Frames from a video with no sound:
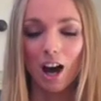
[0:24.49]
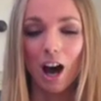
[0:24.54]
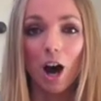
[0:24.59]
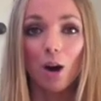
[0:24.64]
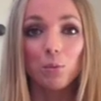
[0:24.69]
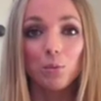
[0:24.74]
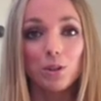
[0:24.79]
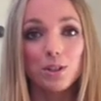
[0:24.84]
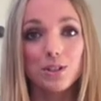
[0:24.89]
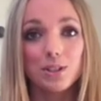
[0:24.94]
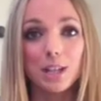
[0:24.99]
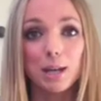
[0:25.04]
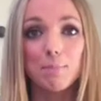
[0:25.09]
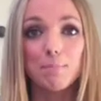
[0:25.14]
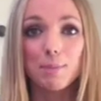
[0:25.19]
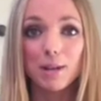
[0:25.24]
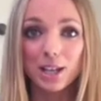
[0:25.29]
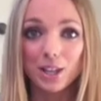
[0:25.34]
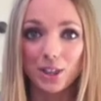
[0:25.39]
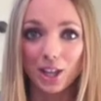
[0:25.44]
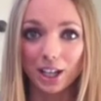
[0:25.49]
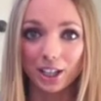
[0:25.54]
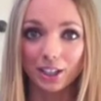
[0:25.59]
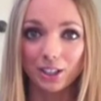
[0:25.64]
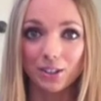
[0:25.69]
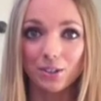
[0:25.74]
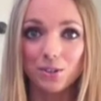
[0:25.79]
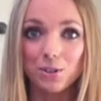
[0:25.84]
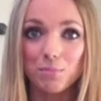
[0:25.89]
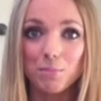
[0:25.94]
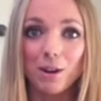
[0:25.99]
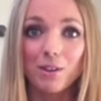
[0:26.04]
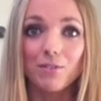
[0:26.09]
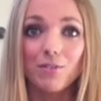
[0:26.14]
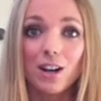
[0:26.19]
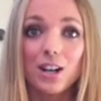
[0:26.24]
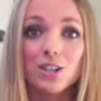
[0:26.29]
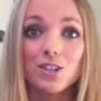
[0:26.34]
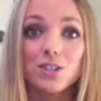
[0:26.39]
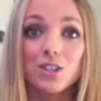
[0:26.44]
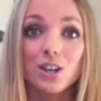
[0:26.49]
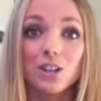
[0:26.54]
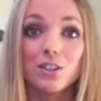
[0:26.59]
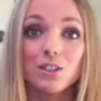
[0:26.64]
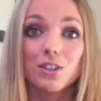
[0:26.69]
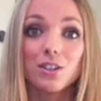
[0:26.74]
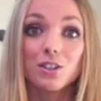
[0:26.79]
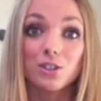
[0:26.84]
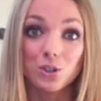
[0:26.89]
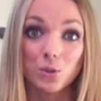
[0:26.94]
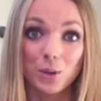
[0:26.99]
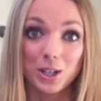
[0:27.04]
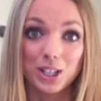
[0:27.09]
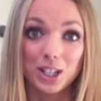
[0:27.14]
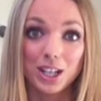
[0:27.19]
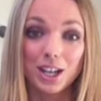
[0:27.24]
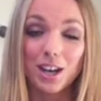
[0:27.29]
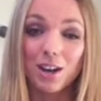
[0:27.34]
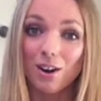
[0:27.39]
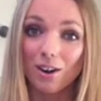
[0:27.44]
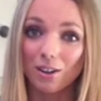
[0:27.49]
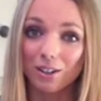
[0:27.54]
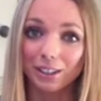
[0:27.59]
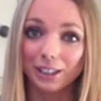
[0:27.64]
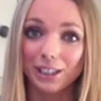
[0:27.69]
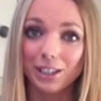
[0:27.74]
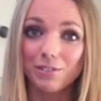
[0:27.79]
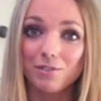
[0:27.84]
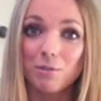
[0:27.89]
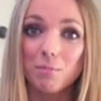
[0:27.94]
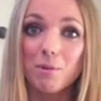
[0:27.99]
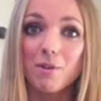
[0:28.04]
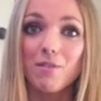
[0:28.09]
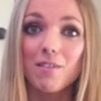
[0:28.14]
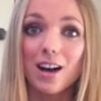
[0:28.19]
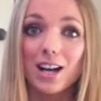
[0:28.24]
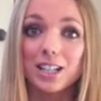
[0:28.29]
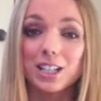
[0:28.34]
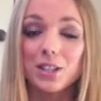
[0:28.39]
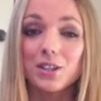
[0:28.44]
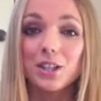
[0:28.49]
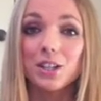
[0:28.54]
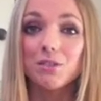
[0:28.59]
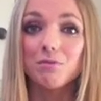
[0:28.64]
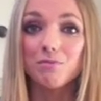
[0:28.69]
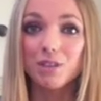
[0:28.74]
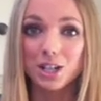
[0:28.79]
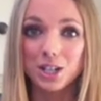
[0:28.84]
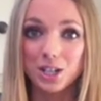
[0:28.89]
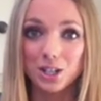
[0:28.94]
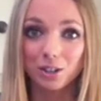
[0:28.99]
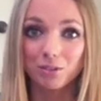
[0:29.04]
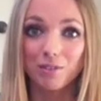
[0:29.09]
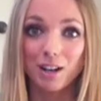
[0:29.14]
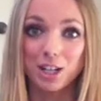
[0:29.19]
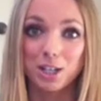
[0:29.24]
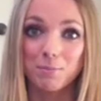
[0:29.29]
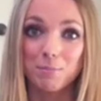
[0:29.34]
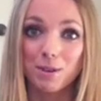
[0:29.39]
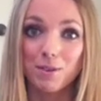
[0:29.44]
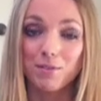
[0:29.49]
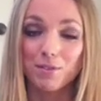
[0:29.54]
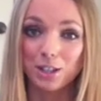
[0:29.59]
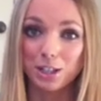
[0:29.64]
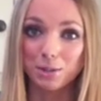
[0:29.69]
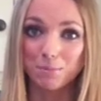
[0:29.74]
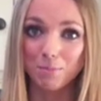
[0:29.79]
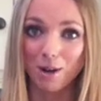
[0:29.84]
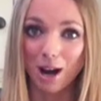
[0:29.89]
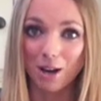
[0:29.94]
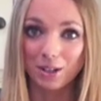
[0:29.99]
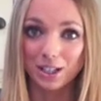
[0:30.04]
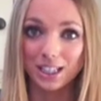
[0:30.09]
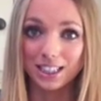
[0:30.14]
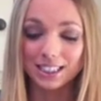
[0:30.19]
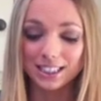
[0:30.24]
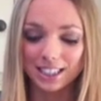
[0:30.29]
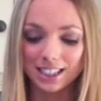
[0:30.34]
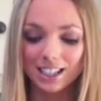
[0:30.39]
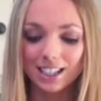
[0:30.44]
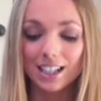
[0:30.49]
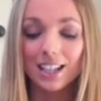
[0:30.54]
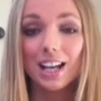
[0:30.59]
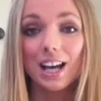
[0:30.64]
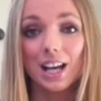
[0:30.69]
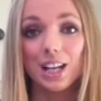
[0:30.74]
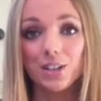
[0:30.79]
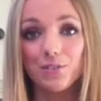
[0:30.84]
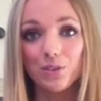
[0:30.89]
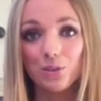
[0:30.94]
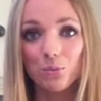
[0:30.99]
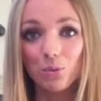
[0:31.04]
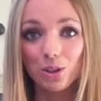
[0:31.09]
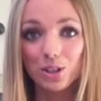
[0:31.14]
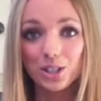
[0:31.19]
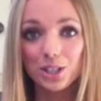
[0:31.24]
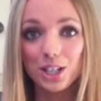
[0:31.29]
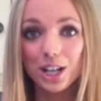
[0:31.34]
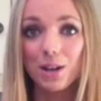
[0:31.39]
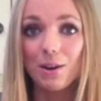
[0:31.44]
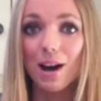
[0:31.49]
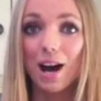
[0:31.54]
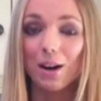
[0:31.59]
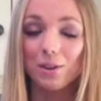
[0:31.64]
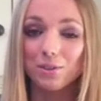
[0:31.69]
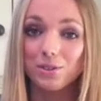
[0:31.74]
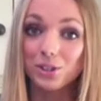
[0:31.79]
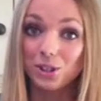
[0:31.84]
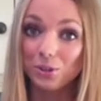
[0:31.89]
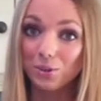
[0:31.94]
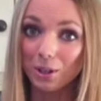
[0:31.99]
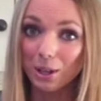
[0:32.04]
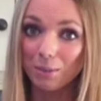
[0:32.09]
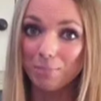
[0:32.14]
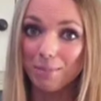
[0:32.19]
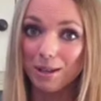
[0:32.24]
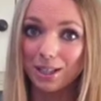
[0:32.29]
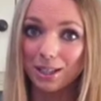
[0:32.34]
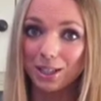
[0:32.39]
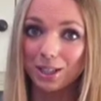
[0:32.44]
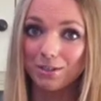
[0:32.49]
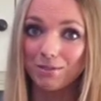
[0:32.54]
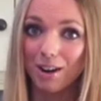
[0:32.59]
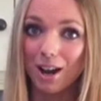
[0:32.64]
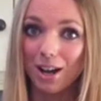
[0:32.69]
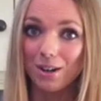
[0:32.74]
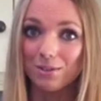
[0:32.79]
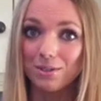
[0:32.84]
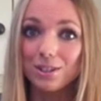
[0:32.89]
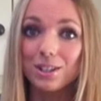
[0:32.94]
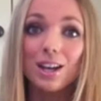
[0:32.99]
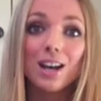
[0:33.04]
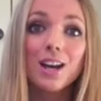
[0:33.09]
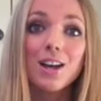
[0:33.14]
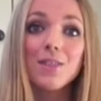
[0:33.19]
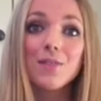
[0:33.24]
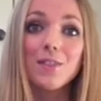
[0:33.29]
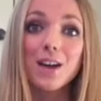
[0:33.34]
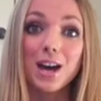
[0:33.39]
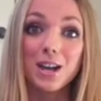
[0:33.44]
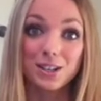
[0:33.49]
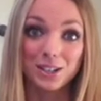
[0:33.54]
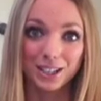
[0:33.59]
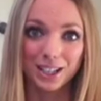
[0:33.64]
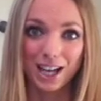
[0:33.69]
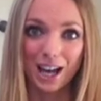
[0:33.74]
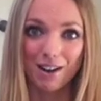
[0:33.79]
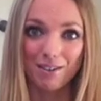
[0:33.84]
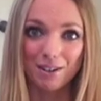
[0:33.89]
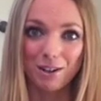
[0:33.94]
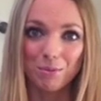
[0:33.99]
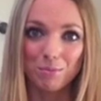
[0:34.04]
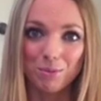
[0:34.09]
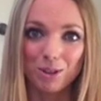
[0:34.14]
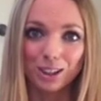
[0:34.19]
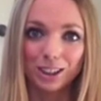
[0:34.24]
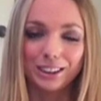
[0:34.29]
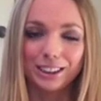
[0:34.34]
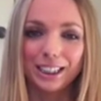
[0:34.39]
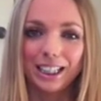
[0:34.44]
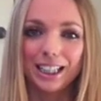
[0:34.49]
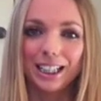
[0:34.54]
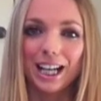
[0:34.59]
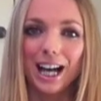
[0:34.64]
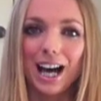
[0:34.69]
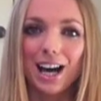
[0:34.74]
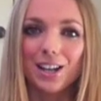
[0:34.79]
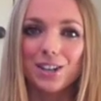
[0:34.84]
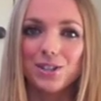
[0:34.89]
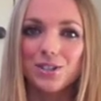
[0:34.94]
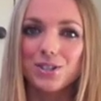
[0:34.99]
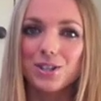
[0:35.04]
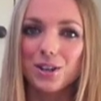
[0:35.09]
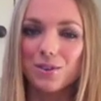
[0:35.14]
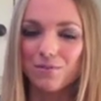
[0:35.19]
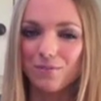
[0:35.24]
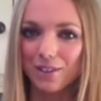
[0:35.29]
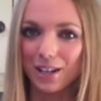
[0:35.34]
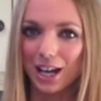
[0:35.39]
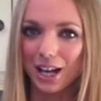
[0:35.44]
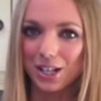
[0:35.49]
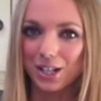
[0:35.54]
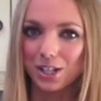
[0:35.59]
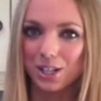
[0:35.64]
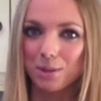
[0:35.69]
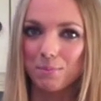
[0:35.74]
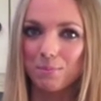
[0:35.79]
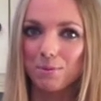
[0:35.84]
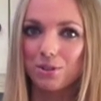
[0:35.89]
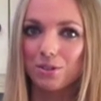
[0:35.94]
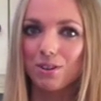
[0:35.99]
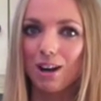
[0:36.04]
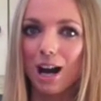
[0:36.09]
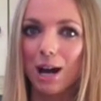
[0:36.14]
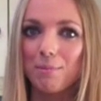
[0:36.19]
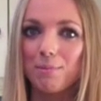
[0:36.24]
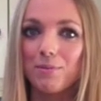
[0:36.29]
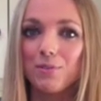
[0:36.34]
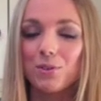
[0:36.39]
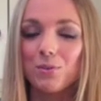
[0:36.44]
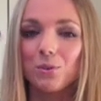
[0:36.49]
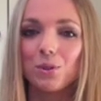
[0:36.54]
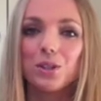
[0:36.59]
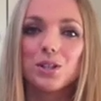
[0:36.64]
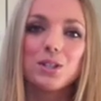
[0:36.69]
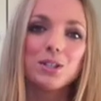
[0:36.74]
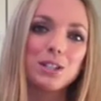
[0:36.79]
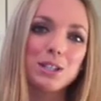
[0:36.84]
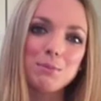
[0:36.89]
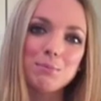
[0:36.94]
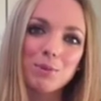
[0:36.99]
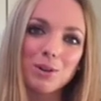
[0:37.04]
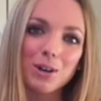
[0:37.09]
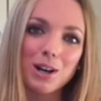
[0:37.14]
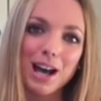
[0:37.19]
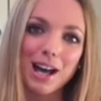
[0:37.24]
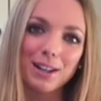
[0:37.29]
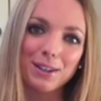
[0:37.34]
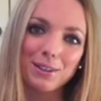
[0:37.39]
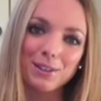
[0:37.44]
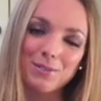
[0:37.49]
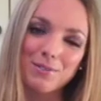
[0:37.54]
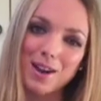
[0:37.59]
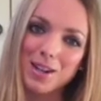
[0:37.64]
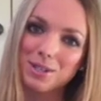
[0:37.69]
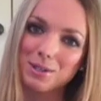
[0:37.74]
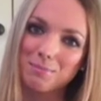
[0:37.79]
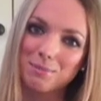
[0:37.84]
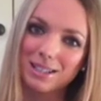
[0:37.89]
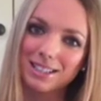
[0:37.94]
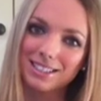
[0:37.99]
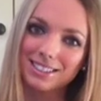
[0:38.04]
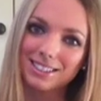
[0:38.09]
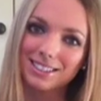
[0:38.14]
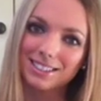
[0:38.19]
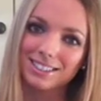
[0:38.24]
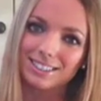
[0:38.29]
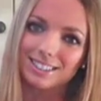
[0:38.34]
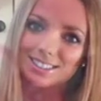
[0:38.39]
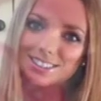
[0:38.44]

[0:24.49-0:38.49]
I want to say a big thank you to my friend on Twitter, Ollie, for providing the original recipe for these brownies, and if you want to know how you can make your own, then carry on watching and don't forget to subscribe if you want to see more healthy recipes.